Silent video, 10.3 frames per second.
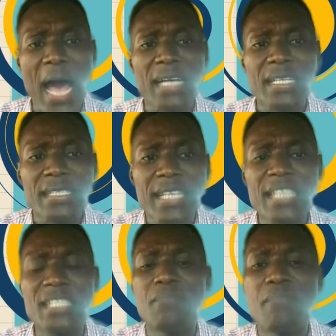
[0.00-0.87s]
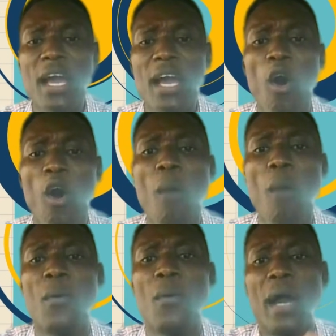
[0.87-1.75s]
and this make
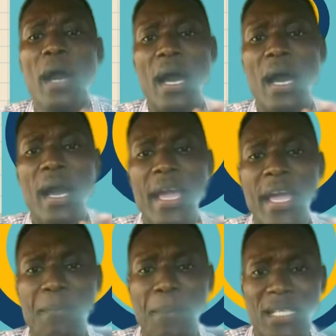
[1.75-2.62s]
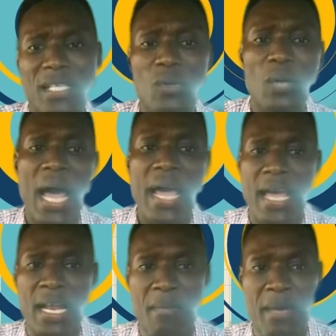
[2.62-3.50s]
up a
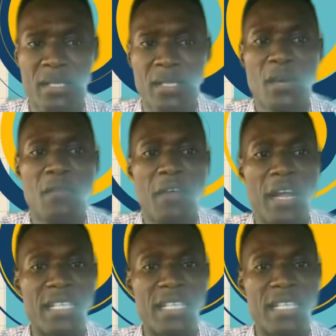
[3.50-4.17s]
particular element.